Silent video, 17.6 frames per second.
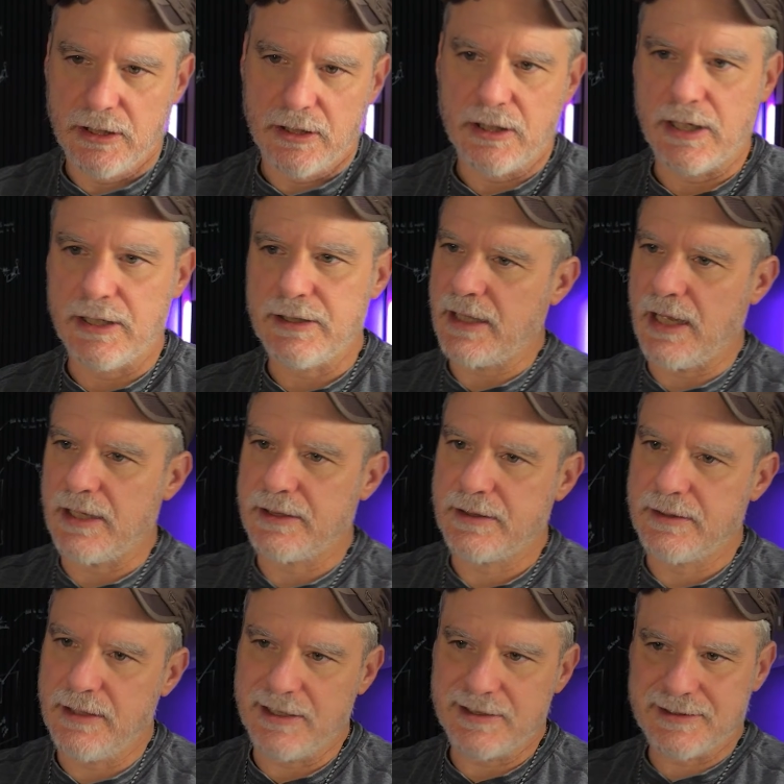And
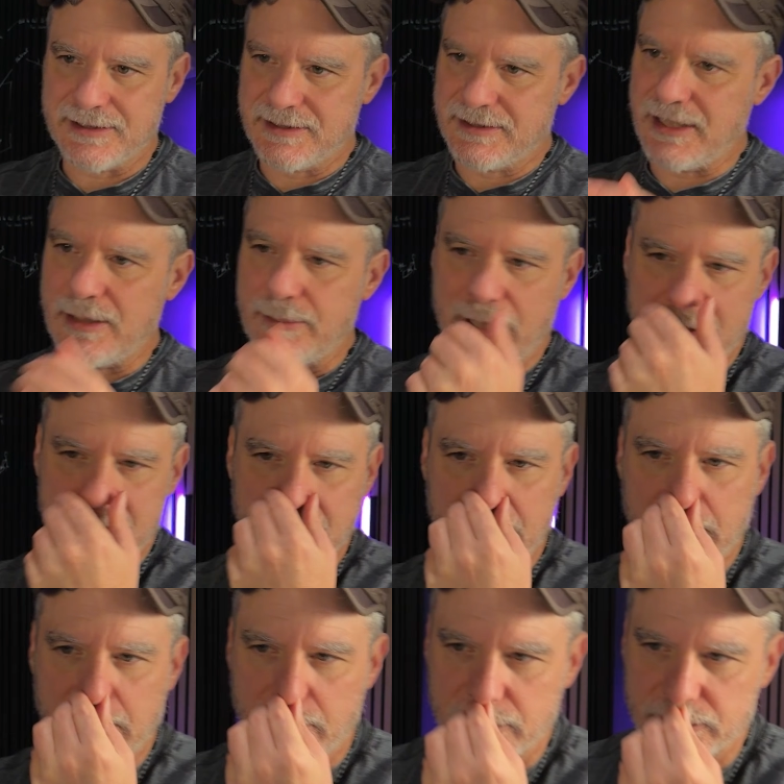it's the same idea
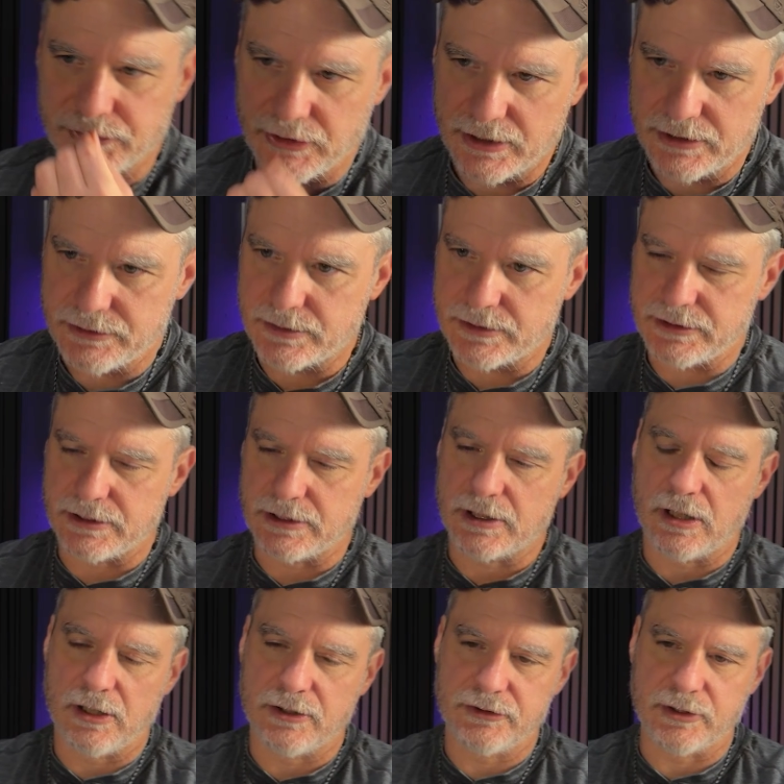here. And it's an interesting
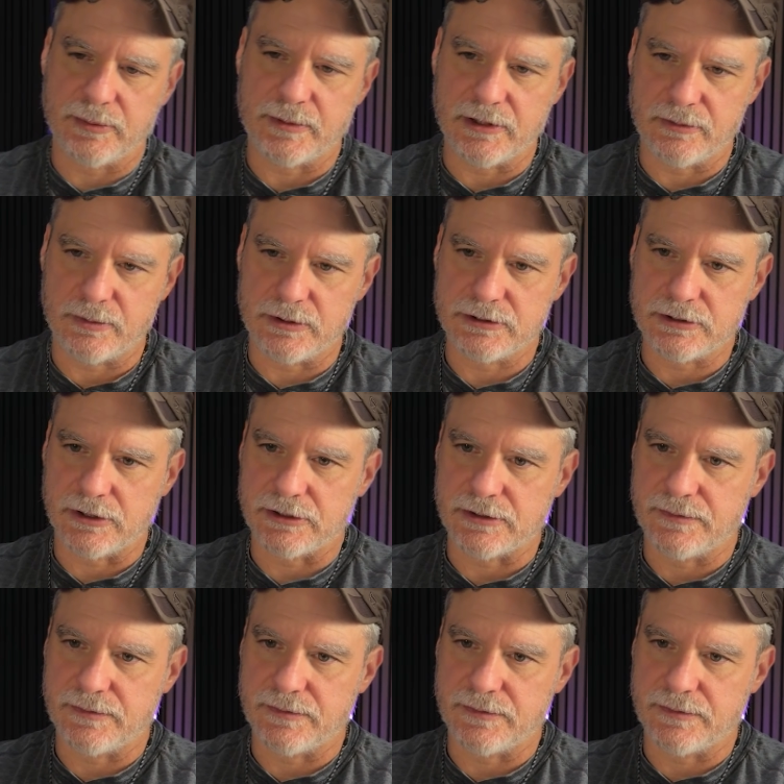concept as we start